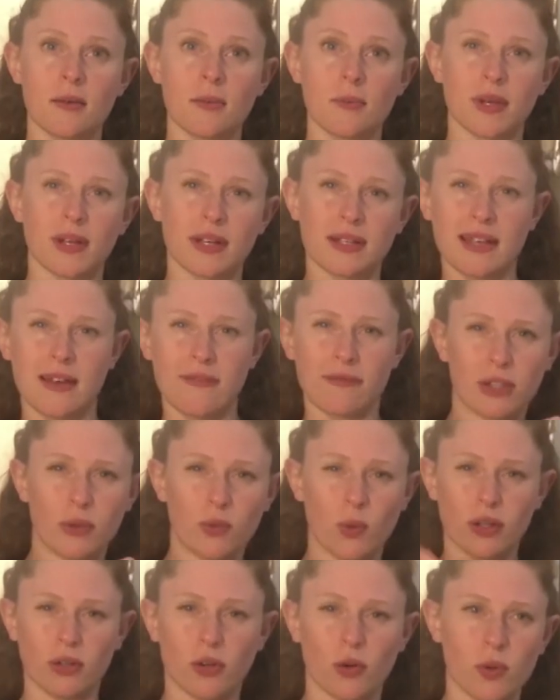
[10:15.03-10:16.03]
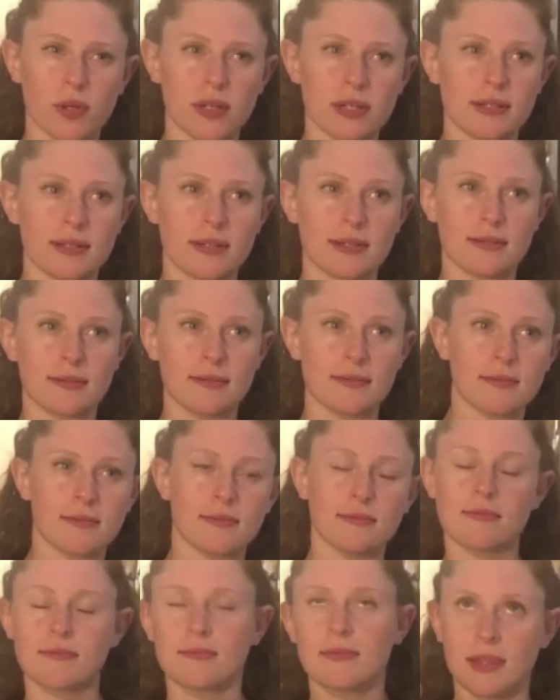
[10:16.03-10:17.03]
because everyone always
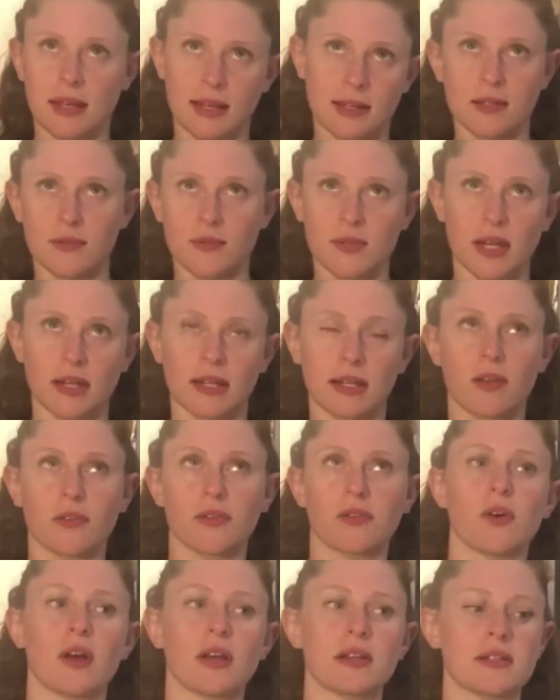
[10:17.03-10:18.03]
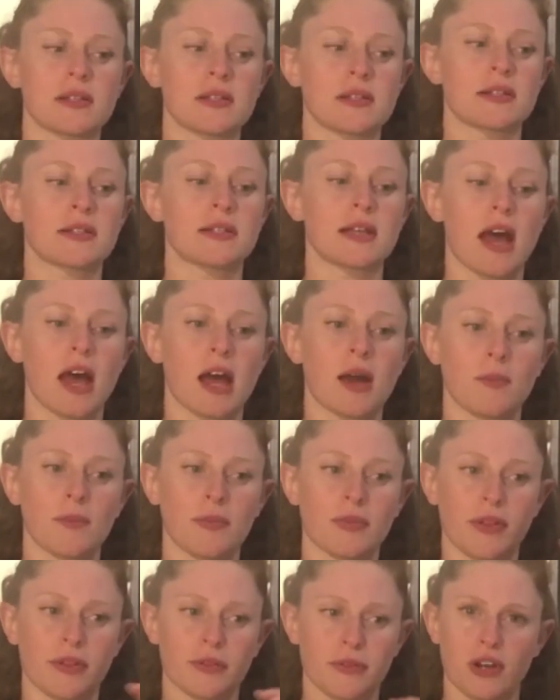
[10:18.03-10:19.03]
thinks of telehealth devices,
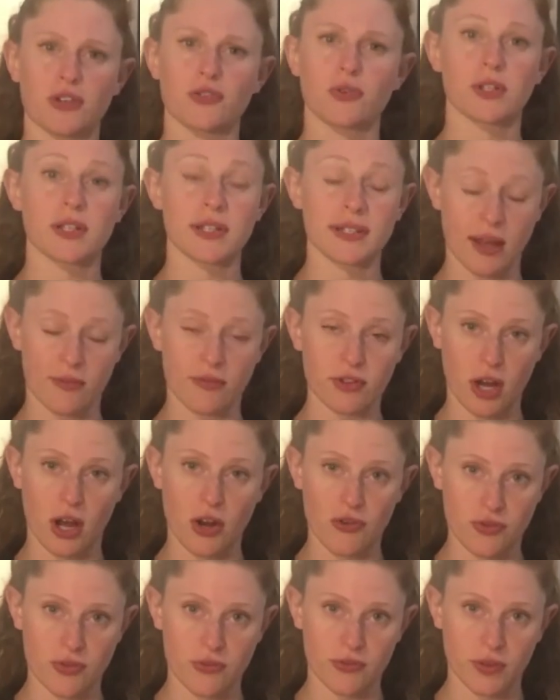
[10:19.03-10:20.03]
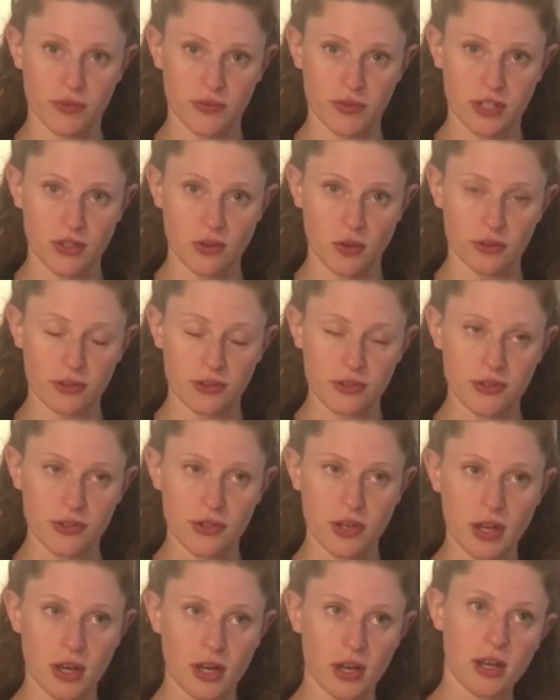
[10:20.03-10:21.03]
the threshold is $750.